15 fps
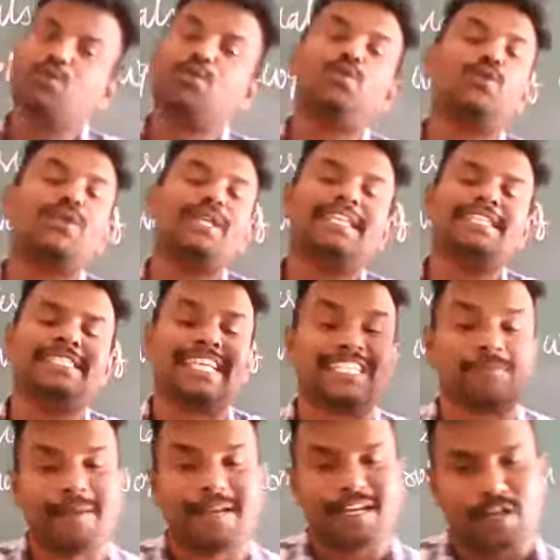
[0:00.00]
through urine is
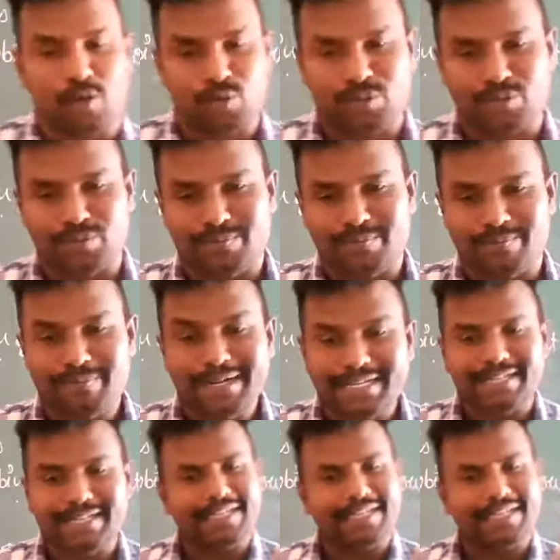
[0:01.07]
expelled out, but